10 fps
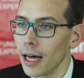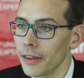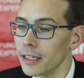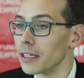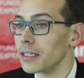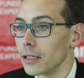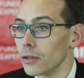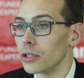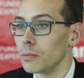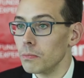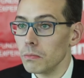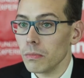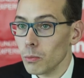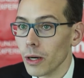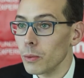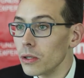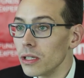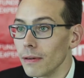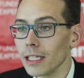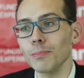these are sectors where we could
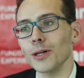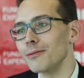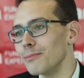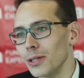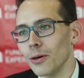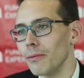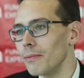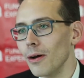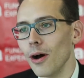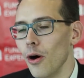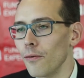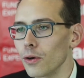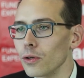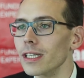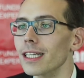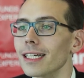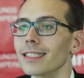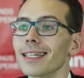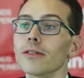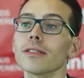invest, but of course these are
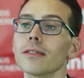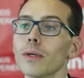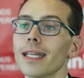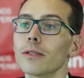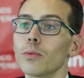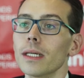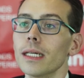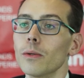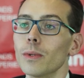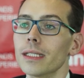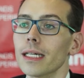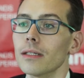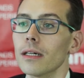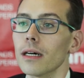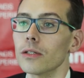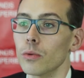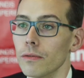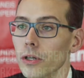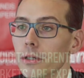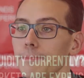sectors that we tend to
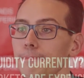avoid.